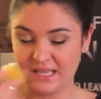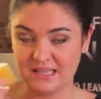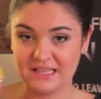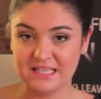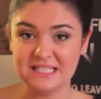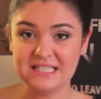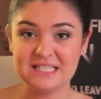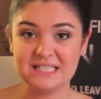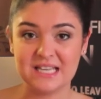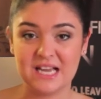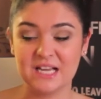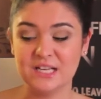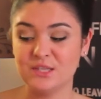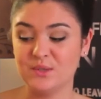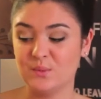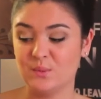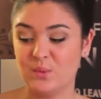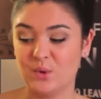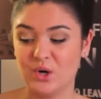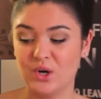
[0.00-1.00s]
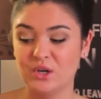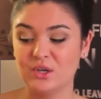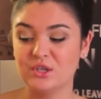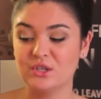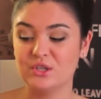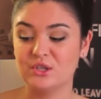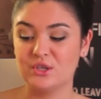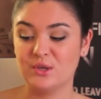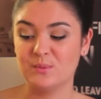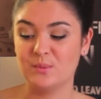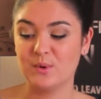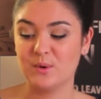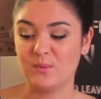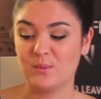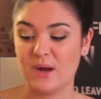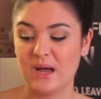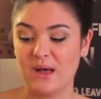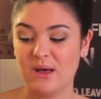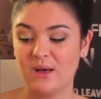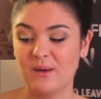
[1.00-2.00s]
This does work super
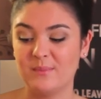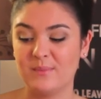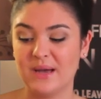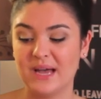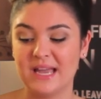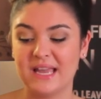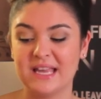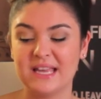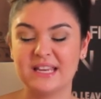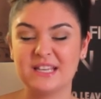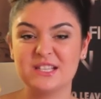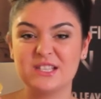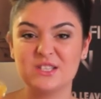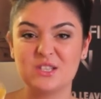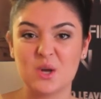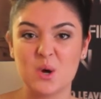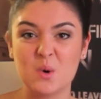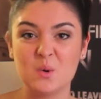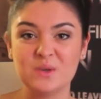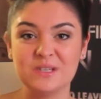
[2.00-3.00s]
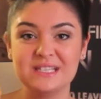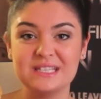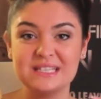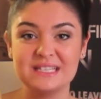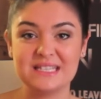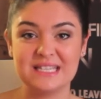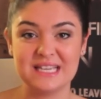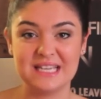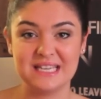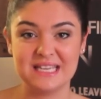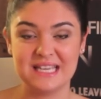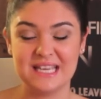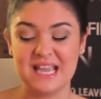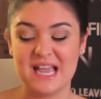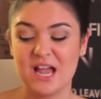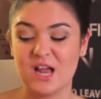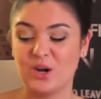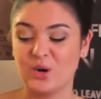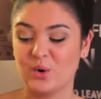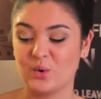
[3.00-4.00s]
well, but it is so
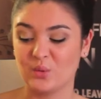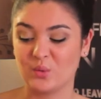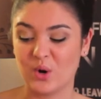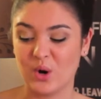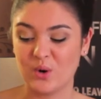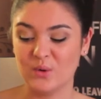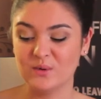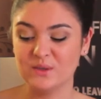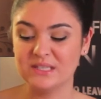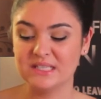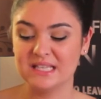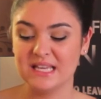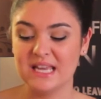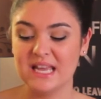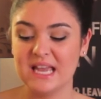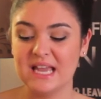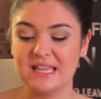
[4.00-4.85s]
sticky and gross